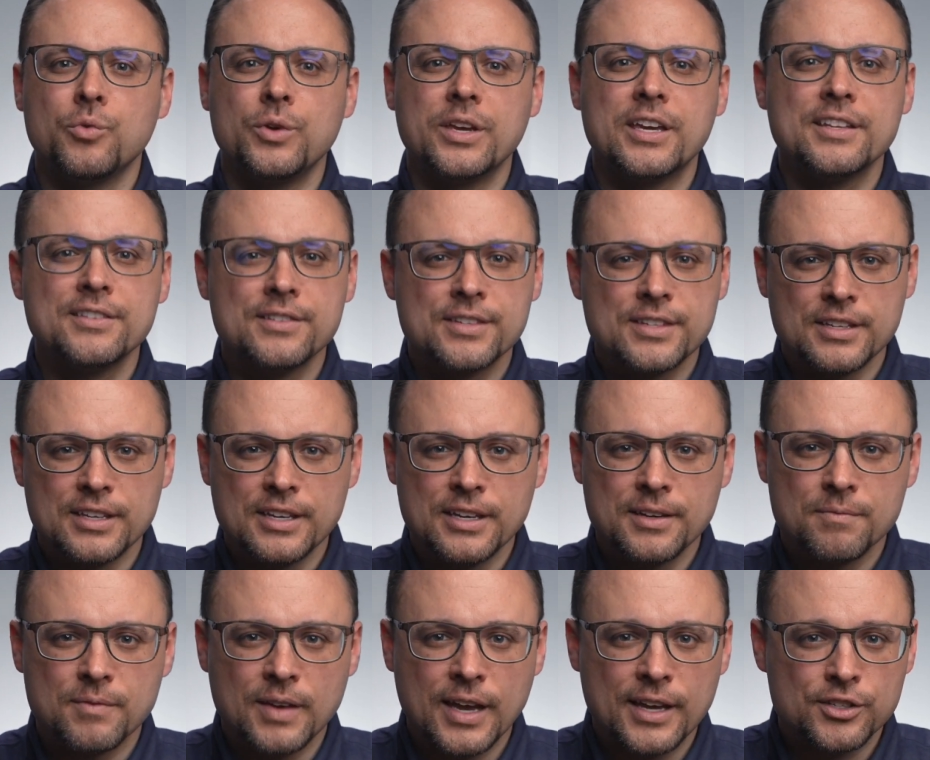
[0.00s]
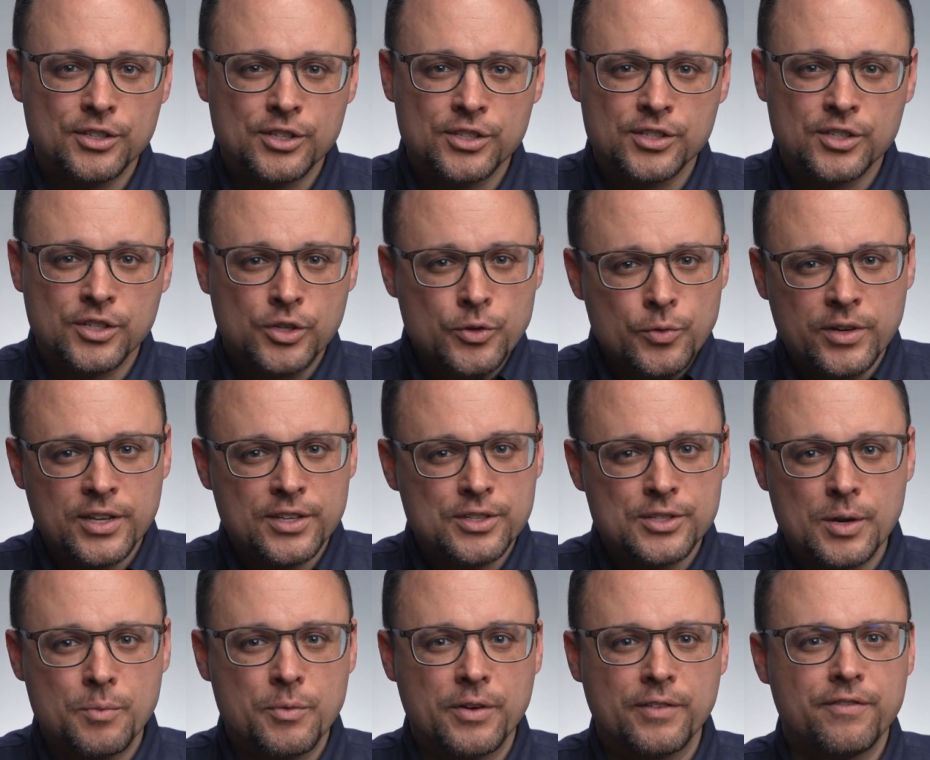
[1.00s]
we can see as soon as
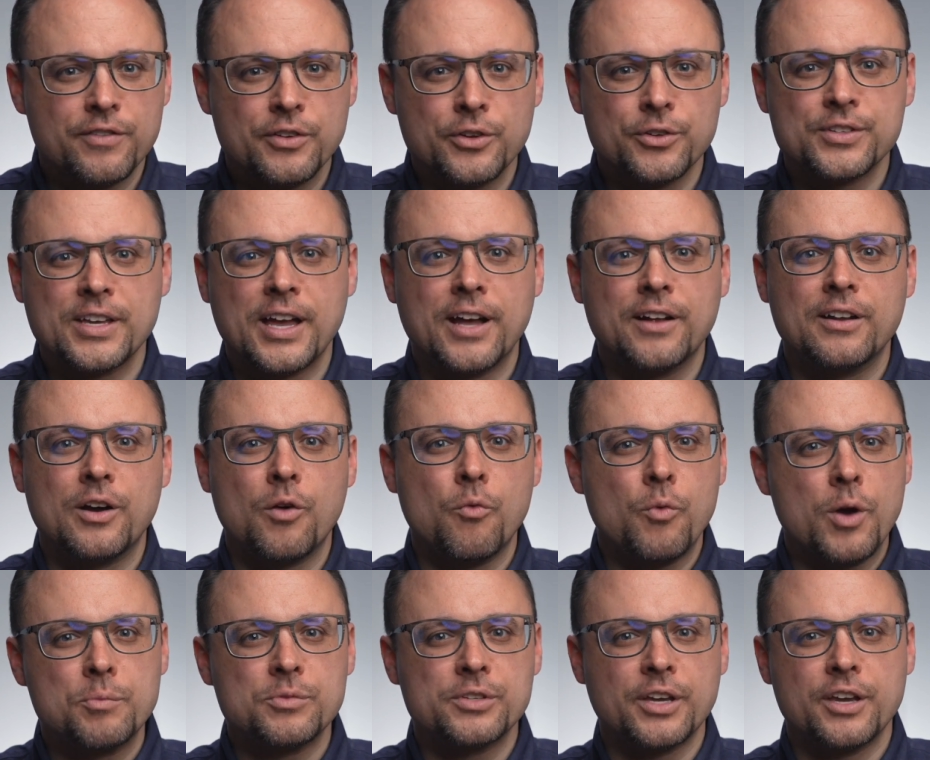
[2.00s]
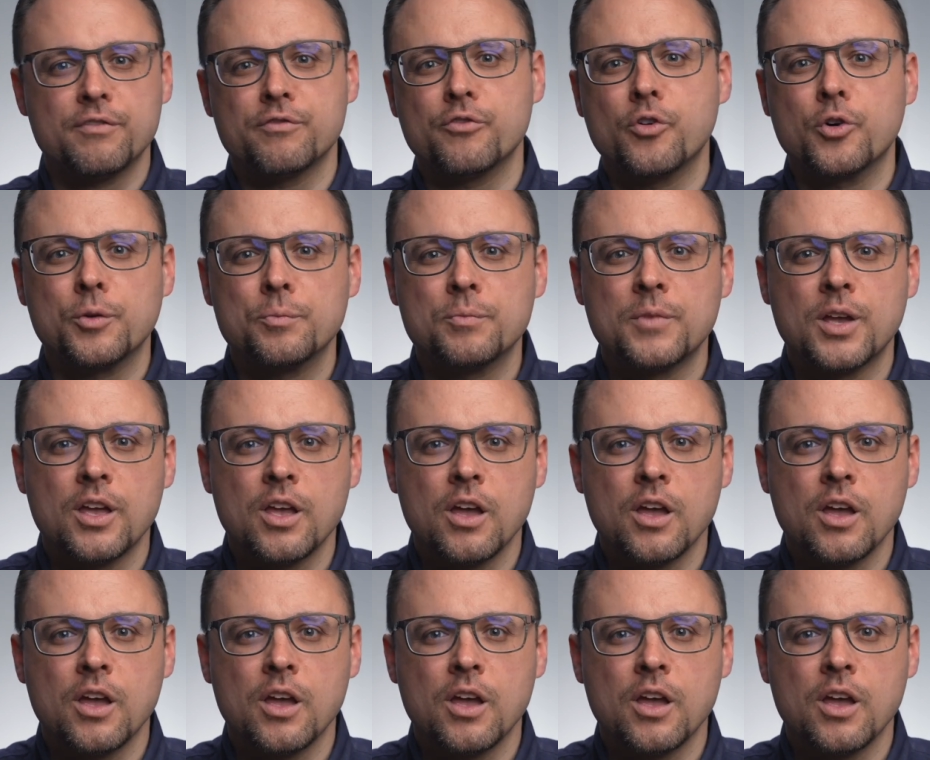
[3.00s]
someone fills out a website form,